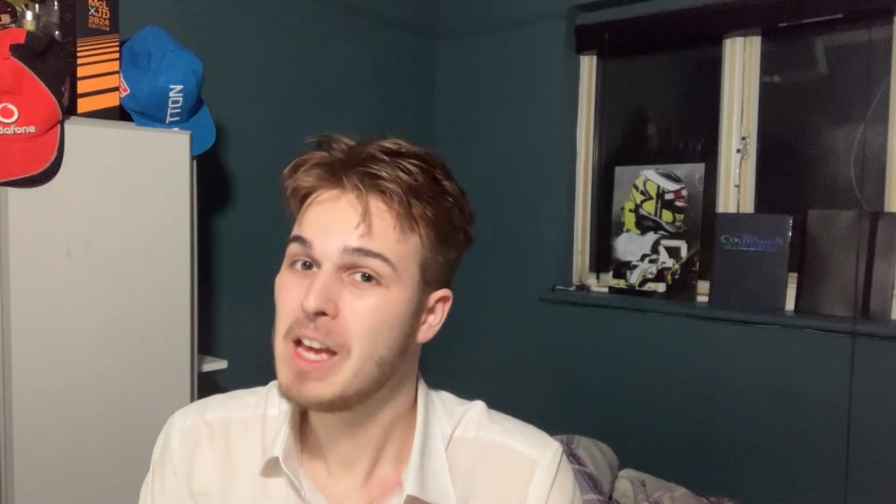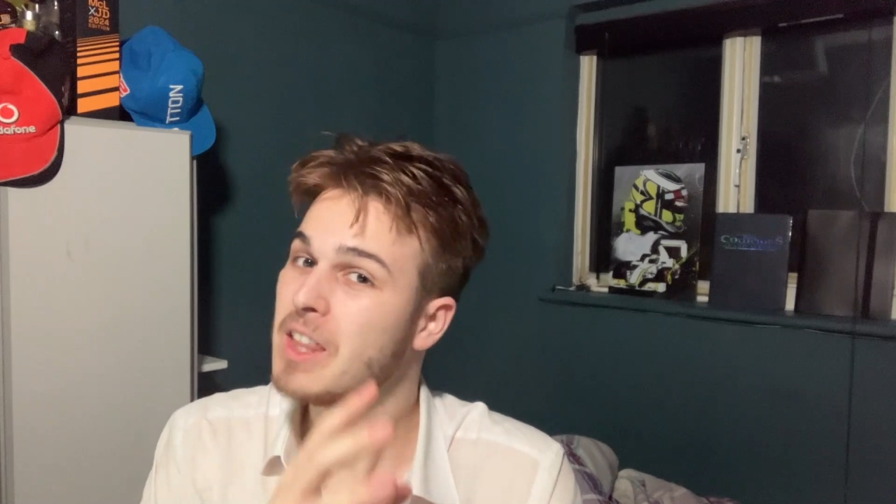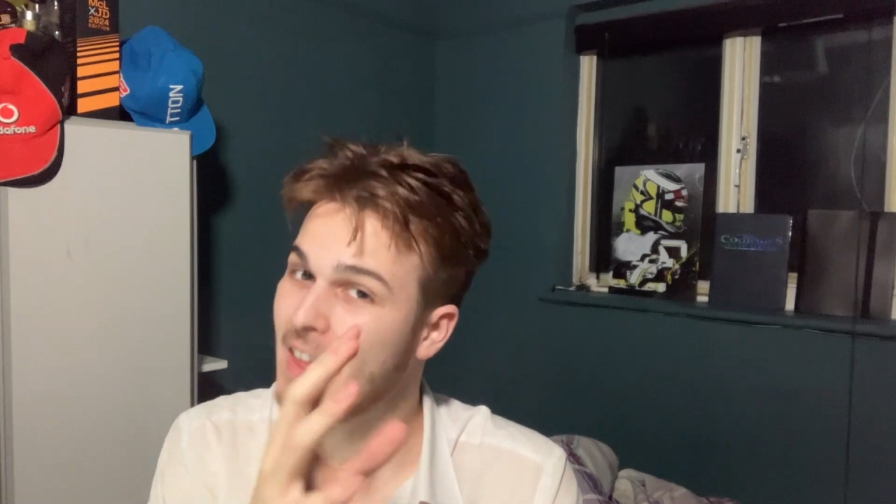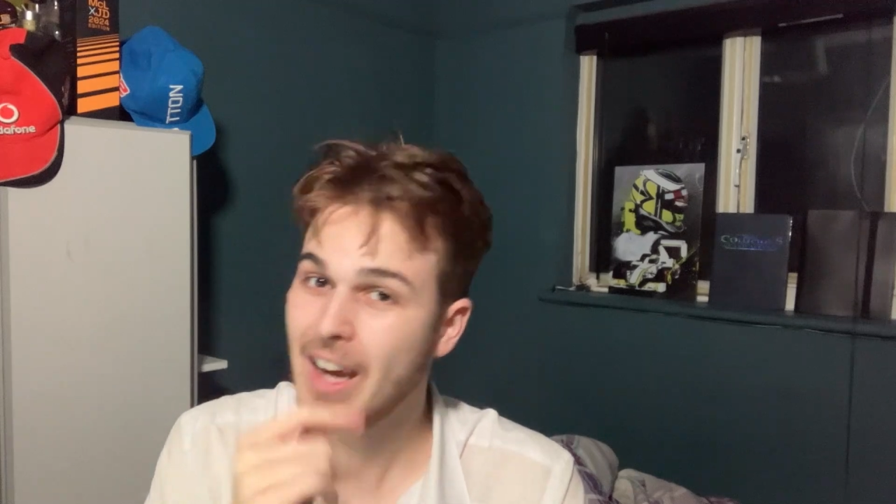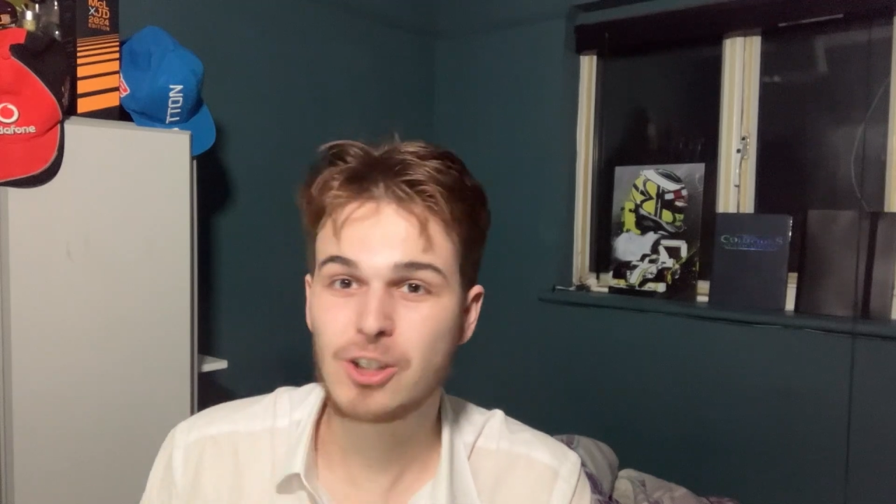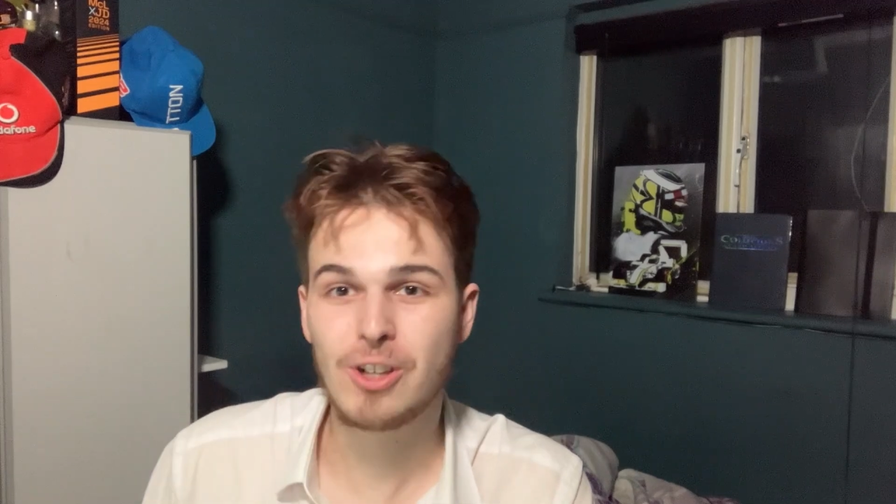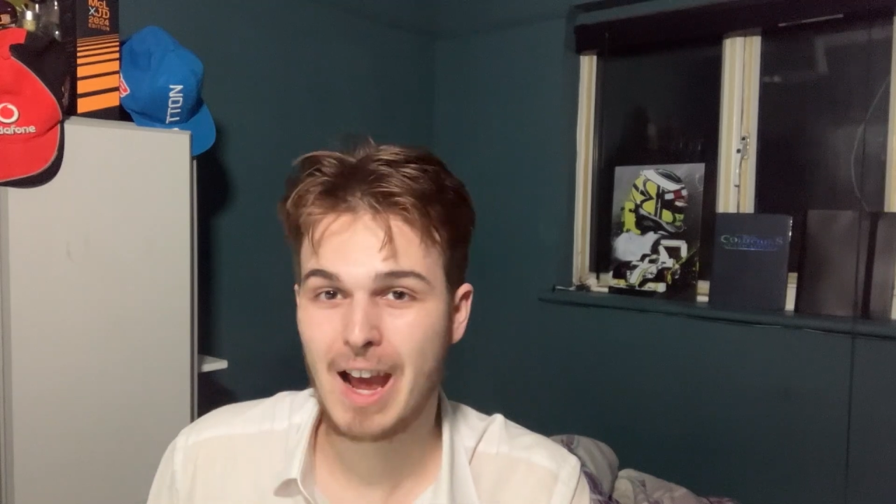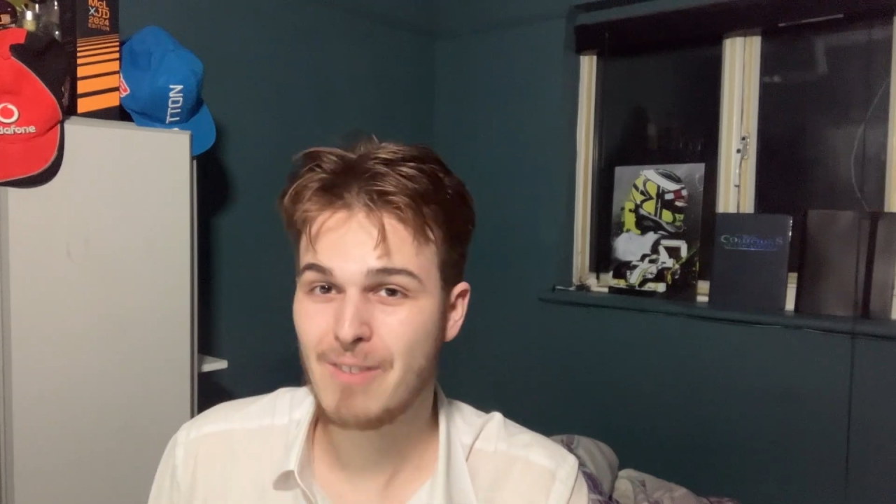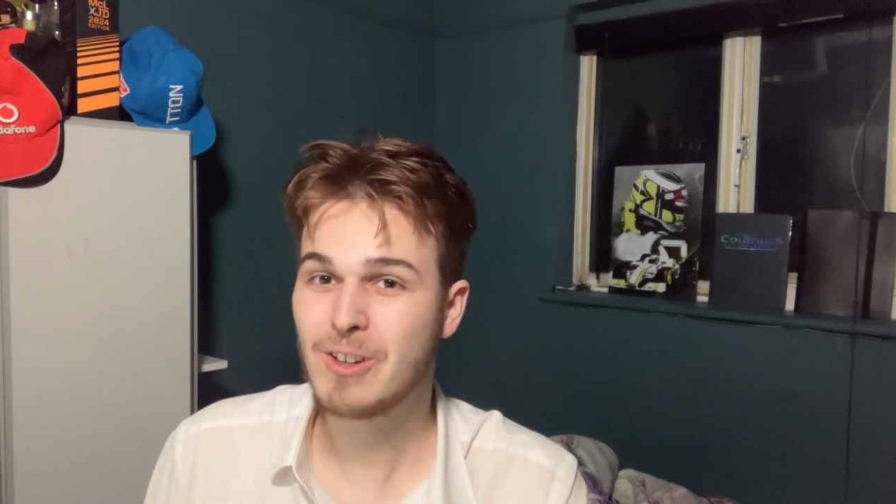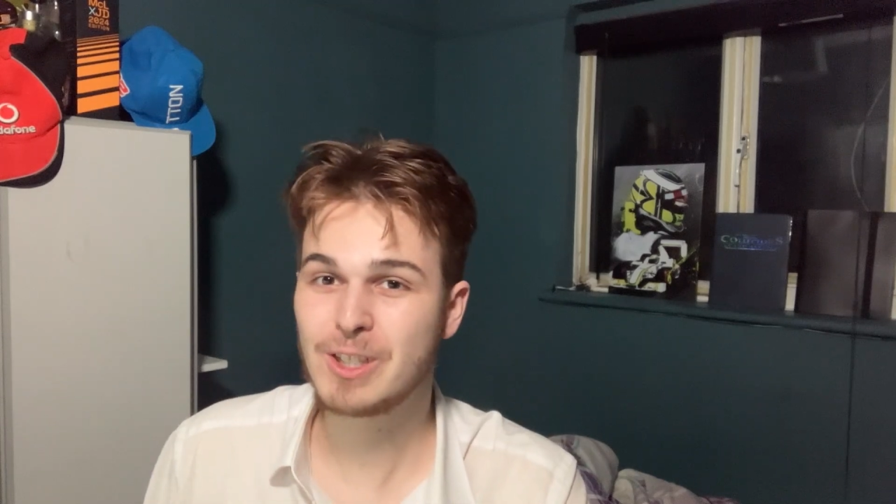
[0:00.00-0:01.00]
That could
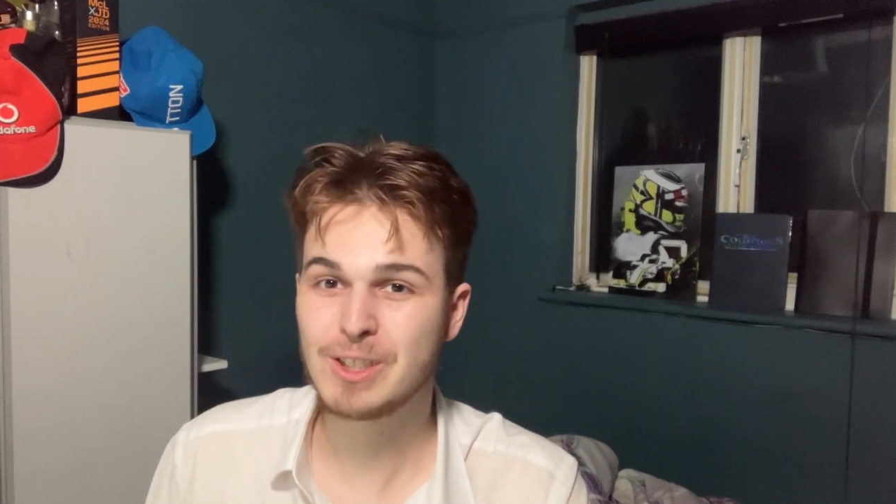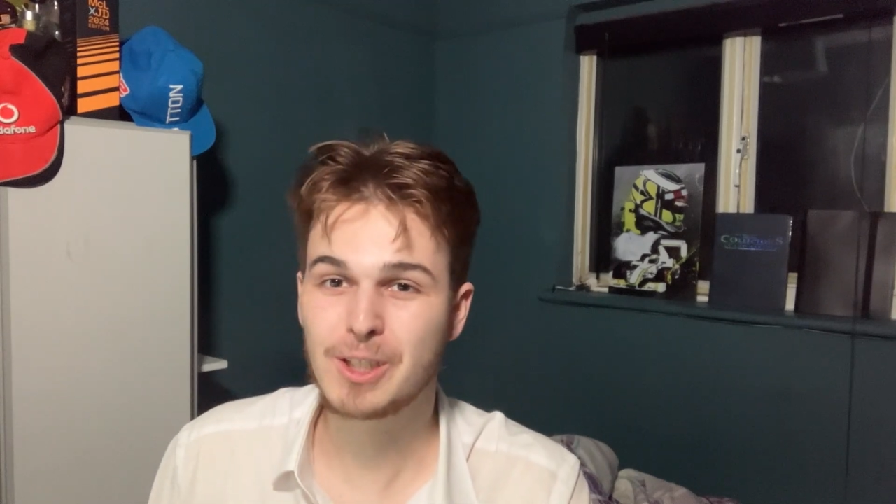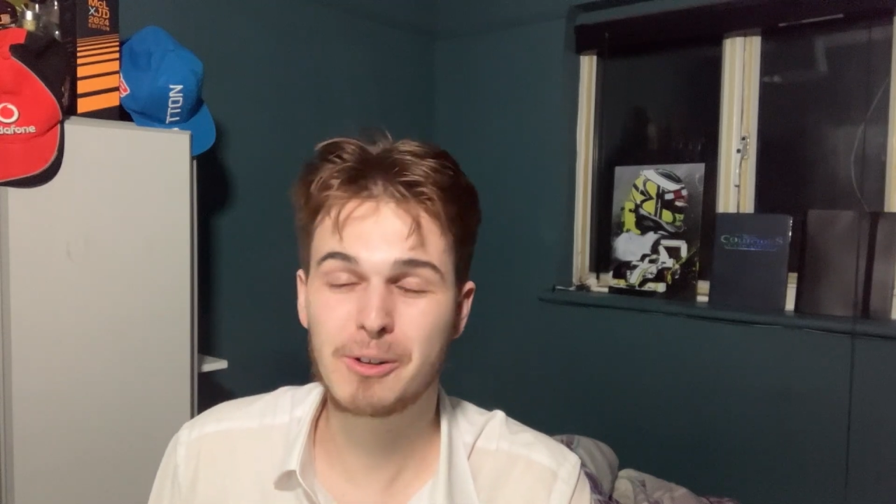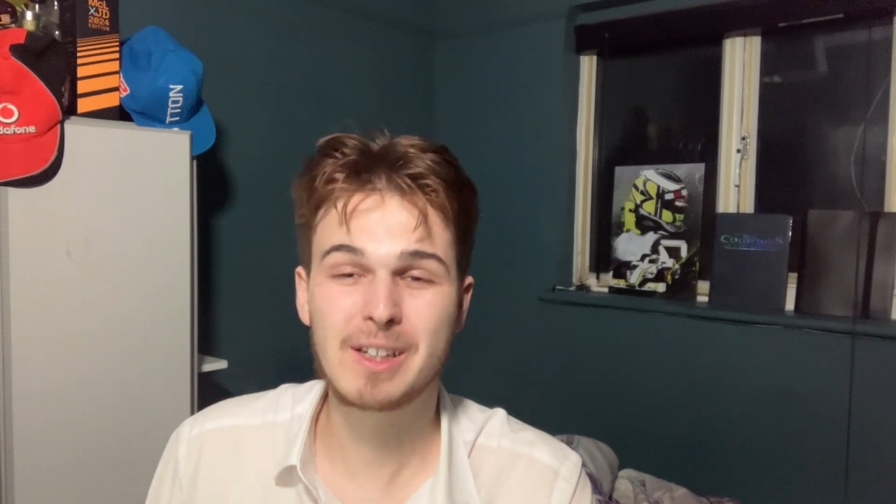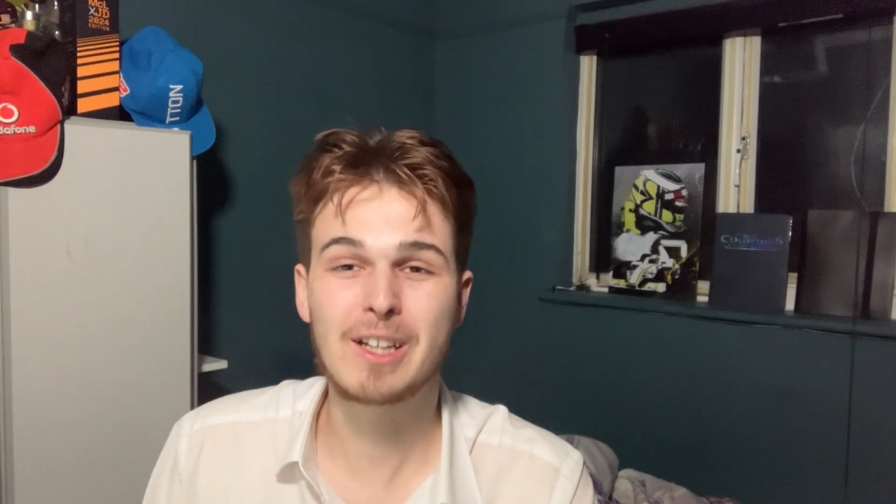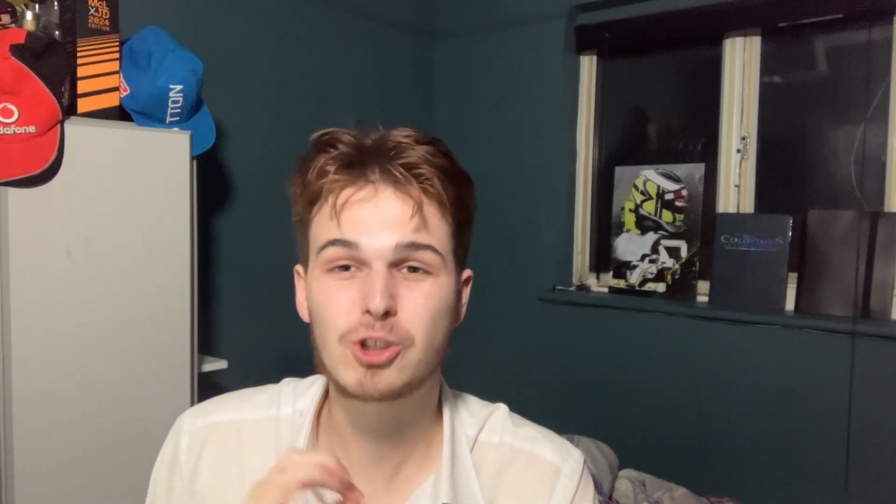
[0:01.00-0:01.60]
happen considering they're